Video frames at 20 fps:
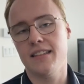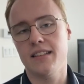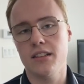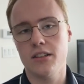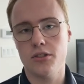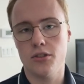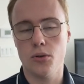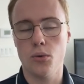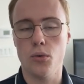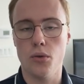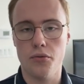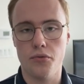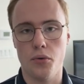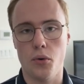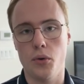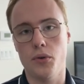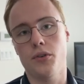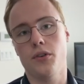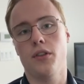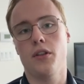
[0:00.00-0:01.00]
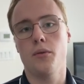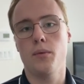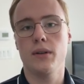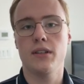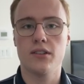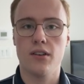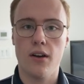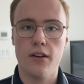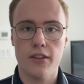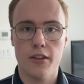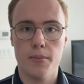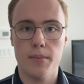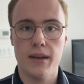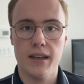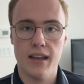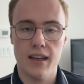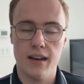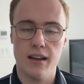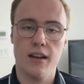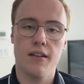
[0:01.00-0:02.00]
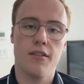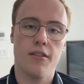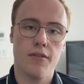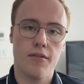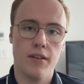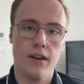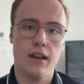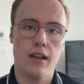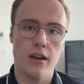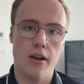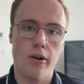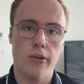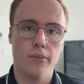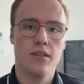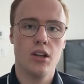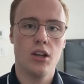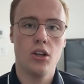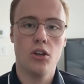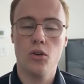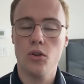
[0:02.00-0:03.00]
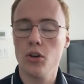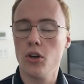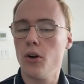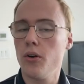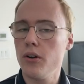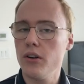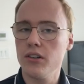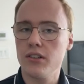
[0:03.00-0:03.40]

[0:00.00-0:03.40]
it to the folder that we saw at the beginning of the video. You can go to your